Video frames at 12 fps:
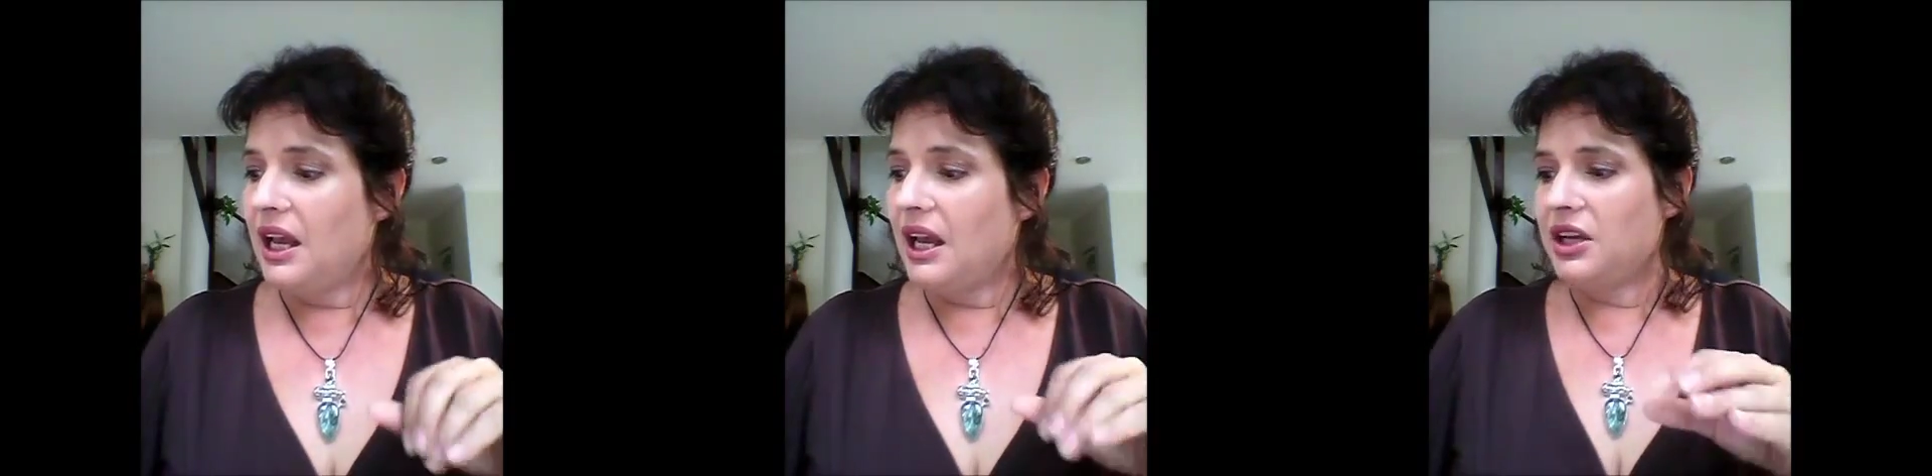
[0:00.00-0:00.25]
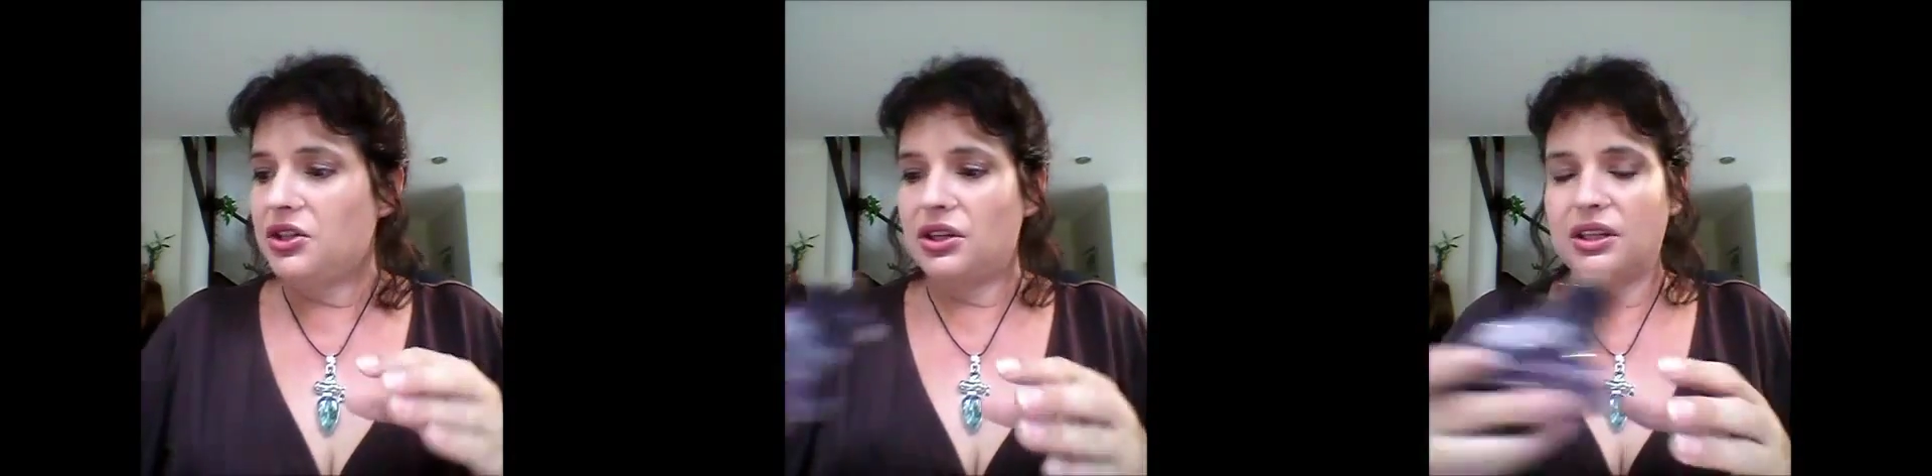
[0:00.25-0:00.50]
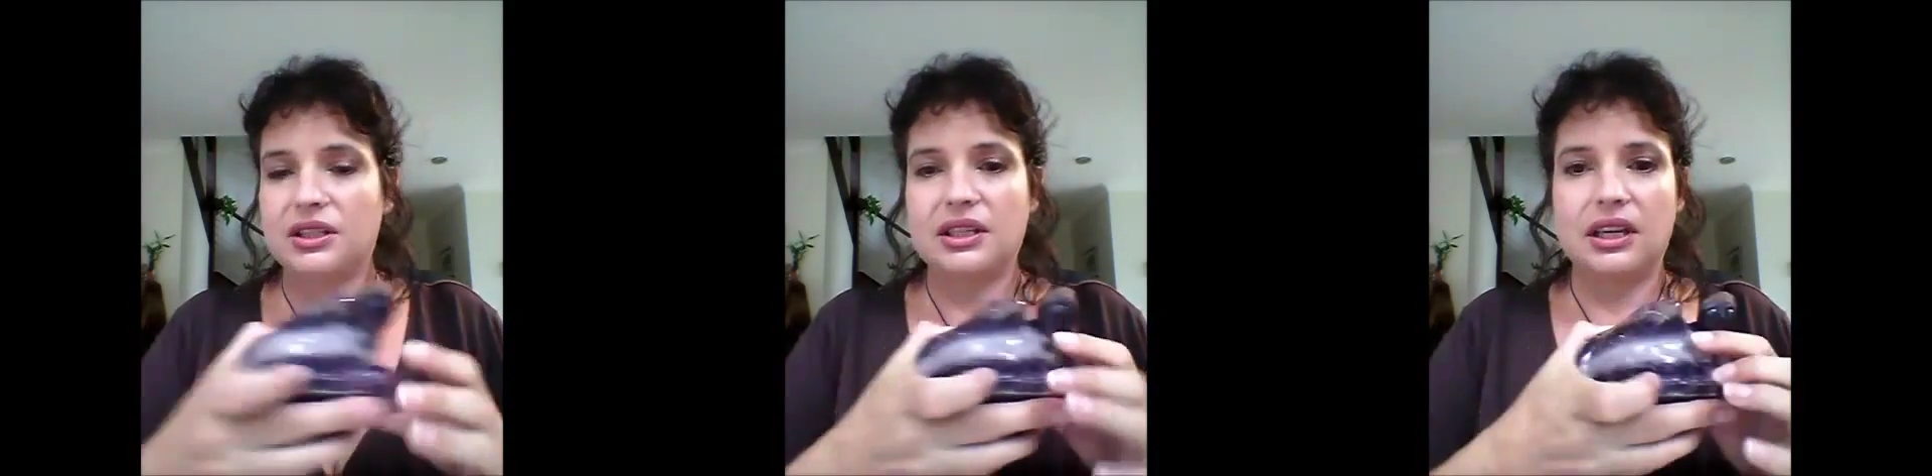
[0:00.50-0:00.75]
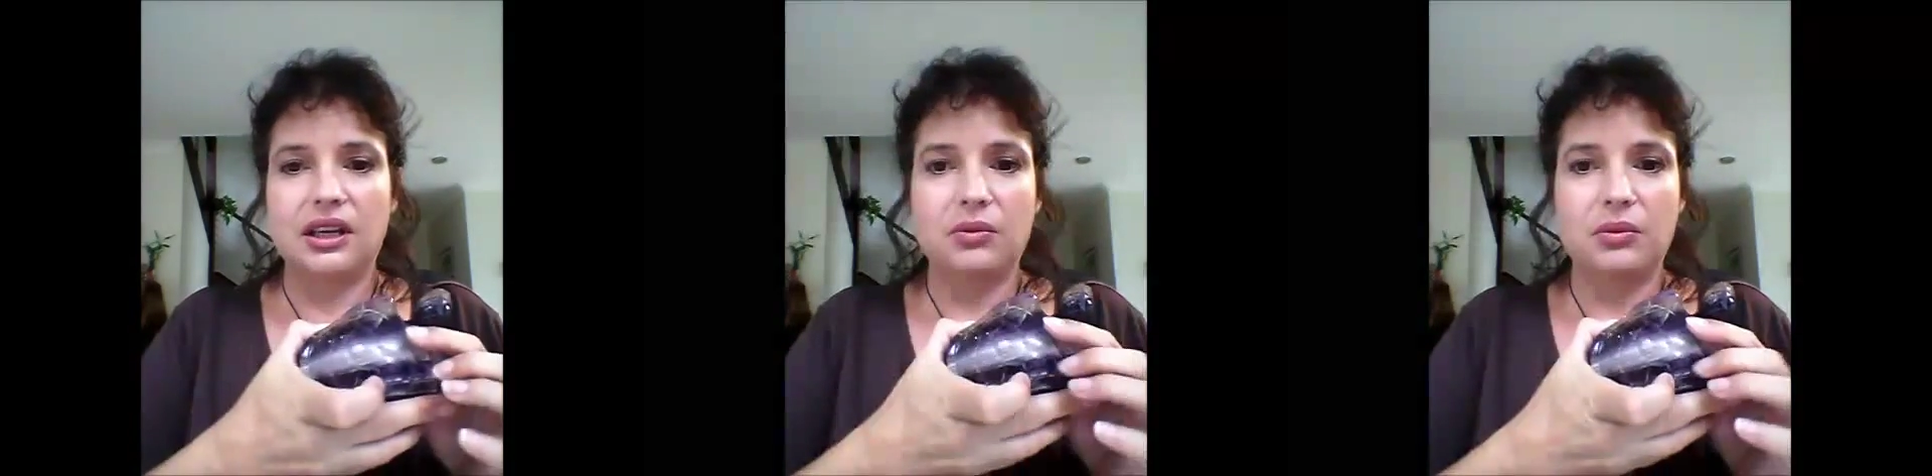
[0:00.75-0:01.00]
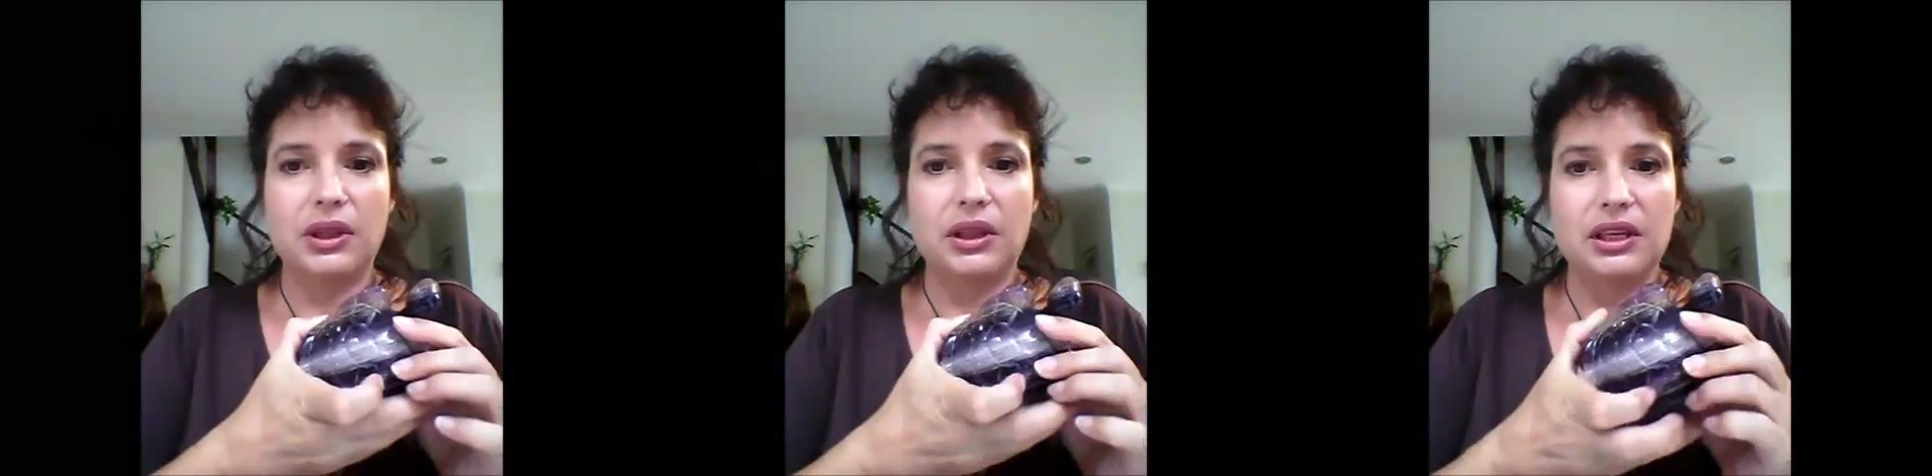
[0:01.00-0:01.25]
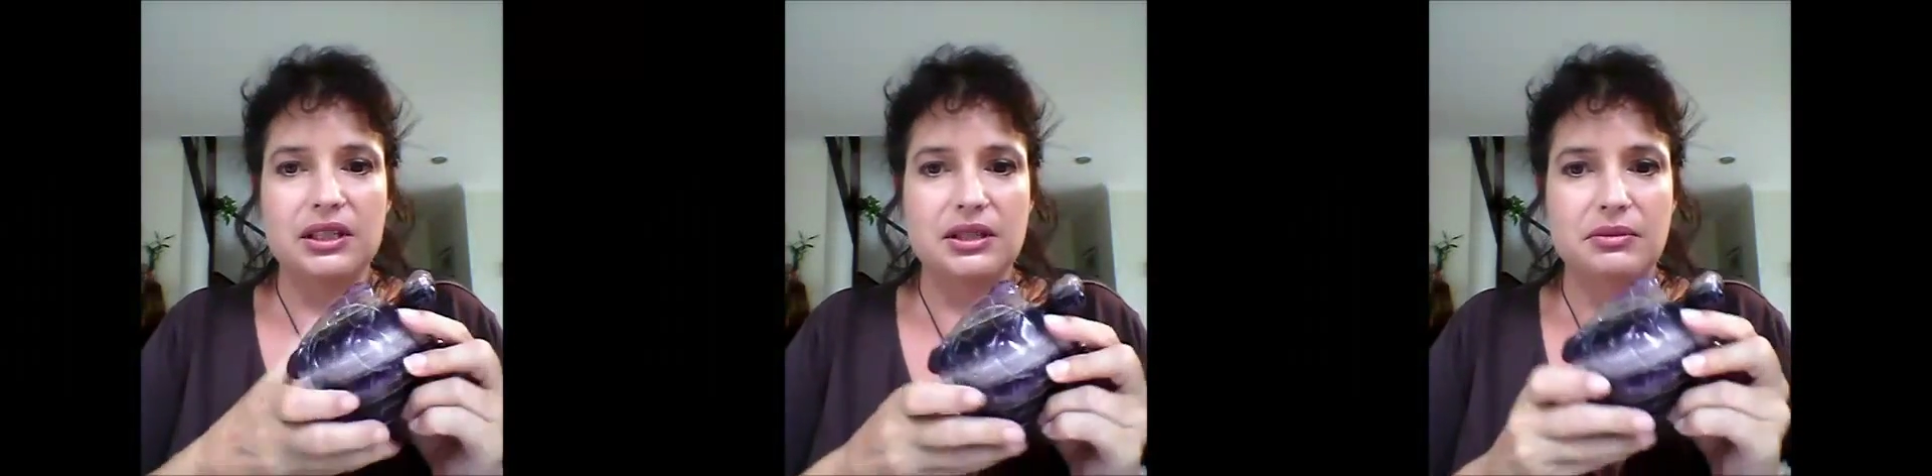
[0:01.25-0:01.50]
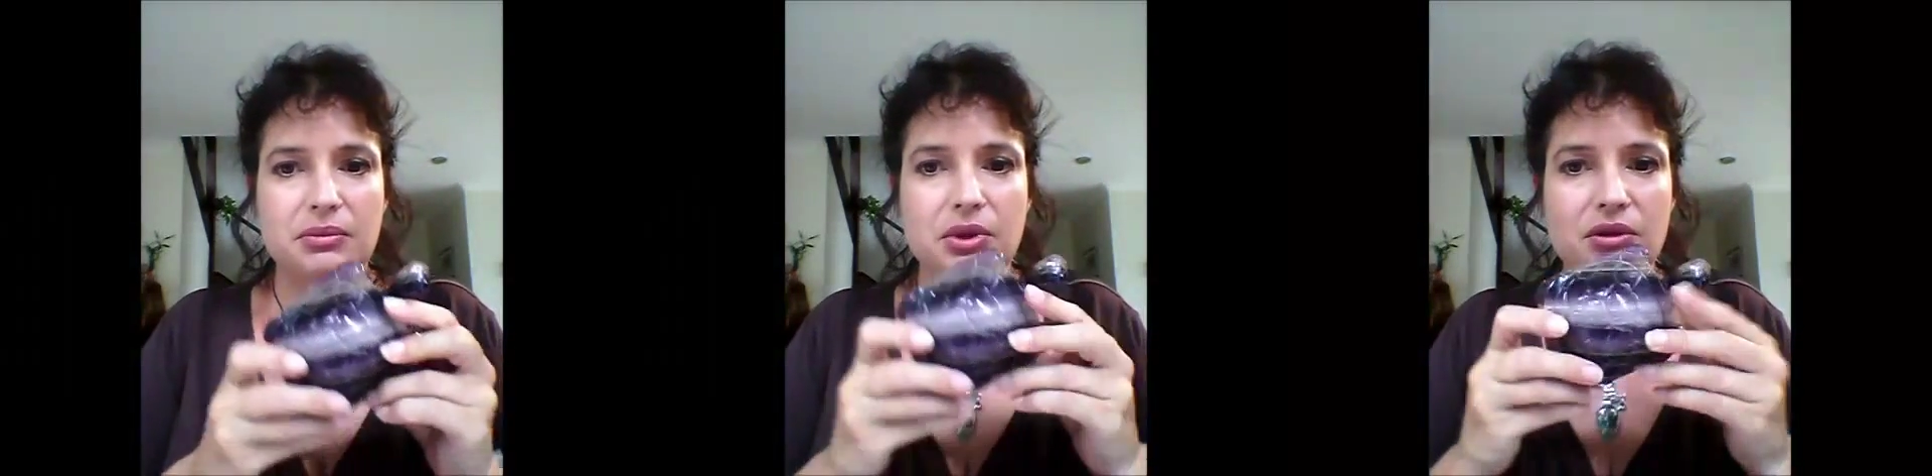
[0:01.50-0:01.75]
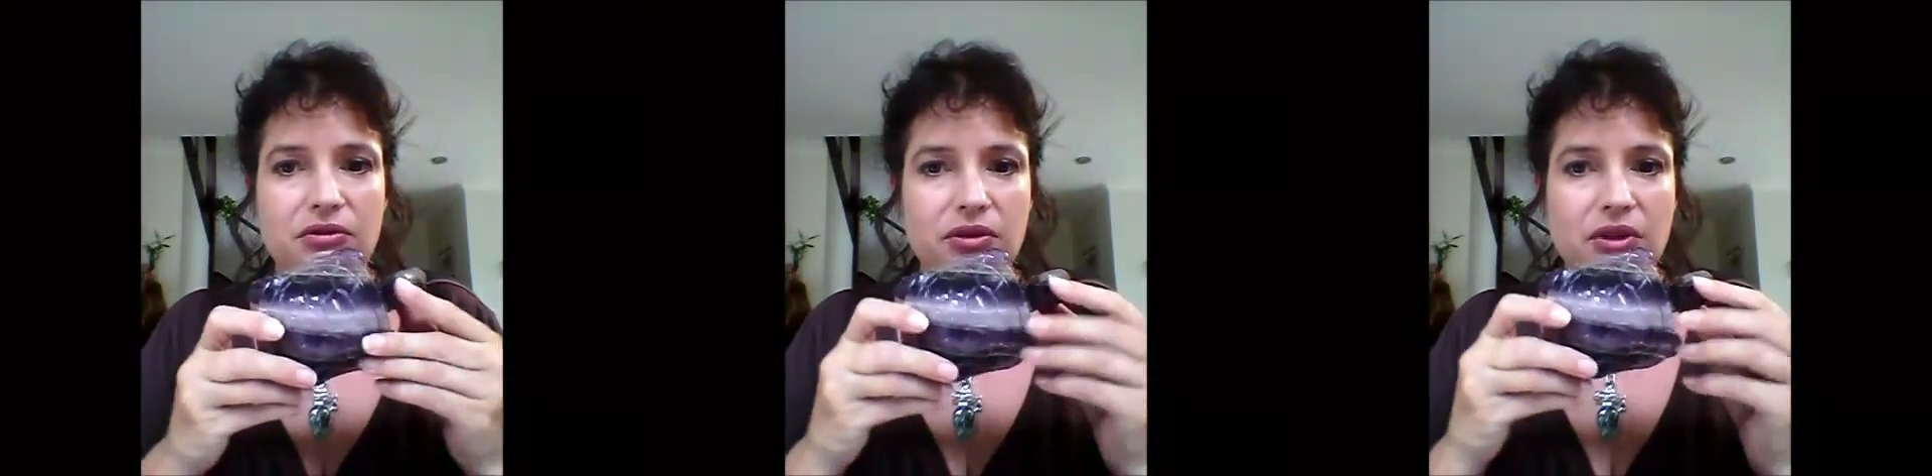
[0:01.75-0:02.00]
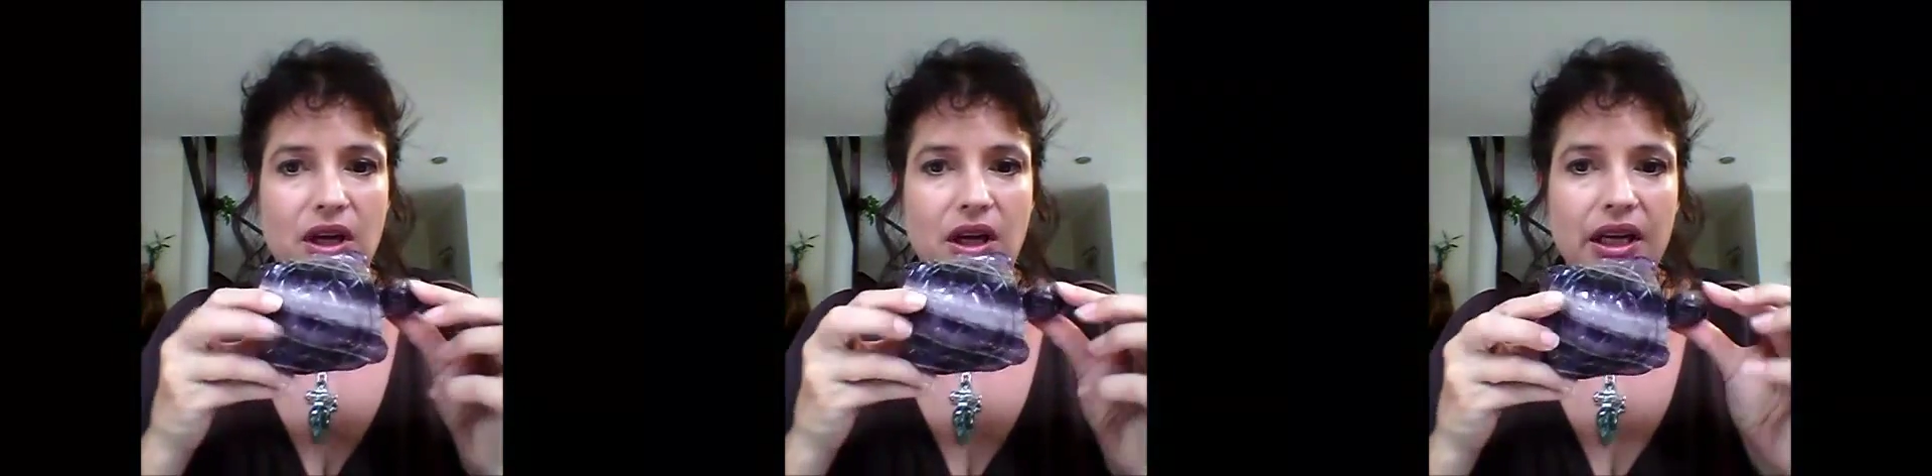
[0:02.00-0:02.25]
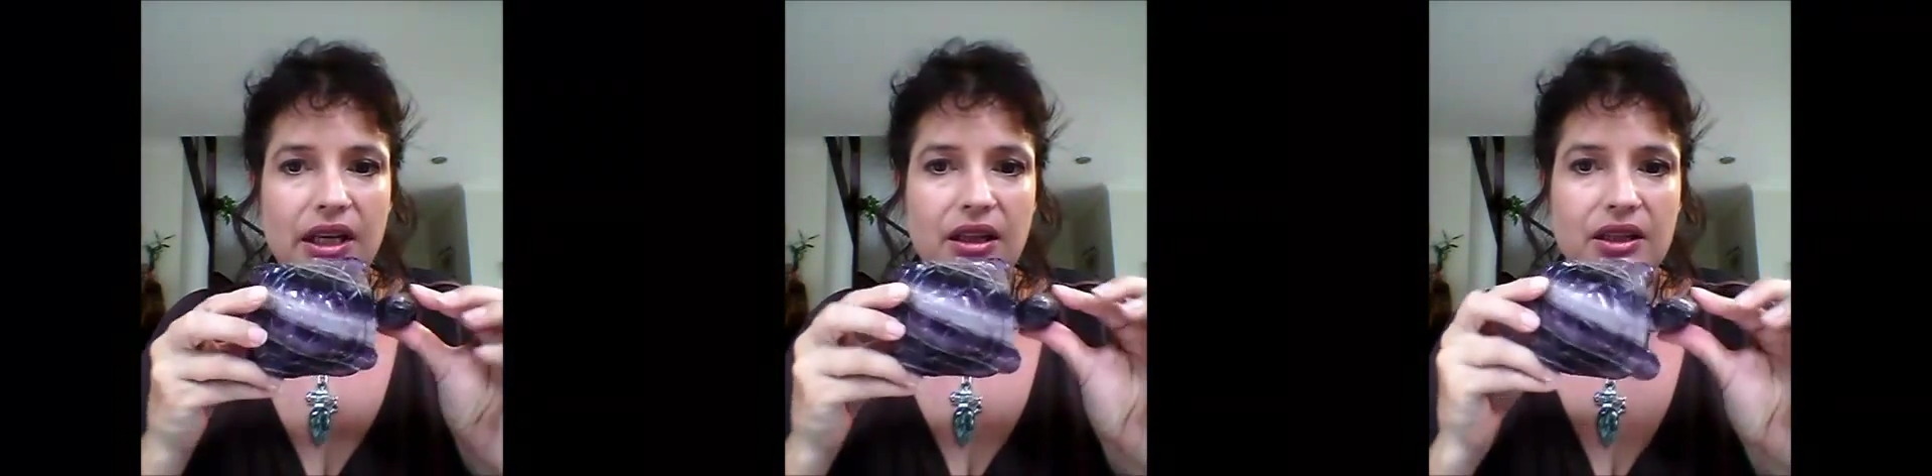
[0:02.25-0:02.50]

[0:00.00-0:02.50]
As you can see with this beautiful guy,